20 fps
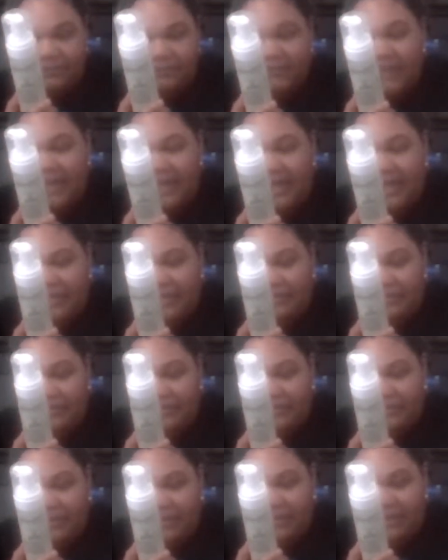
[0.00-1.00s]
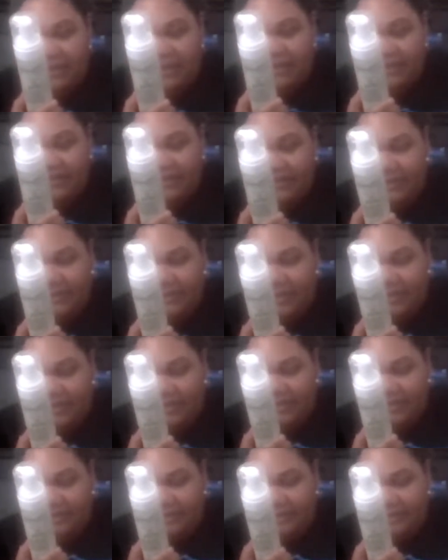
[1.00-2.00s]
5 ingredients in
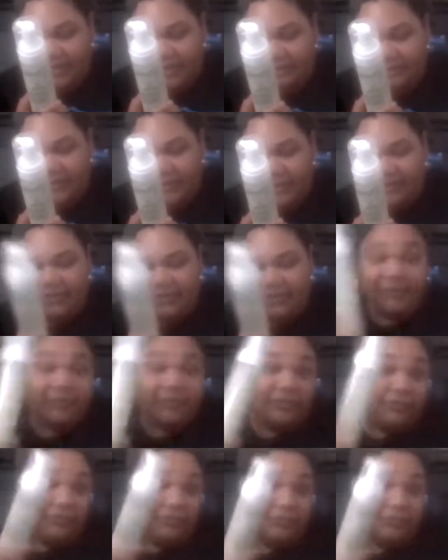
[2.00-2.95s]
it. Slight fragrance. This is